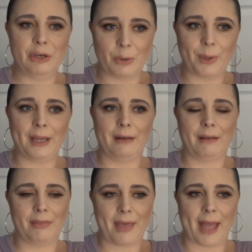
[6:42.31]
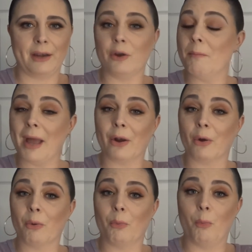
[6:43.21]
knowing that no
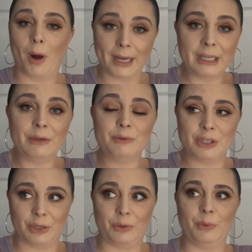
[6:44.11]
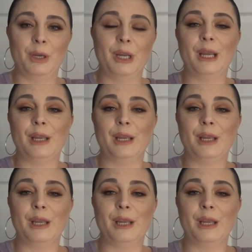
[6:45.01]
matter what you do,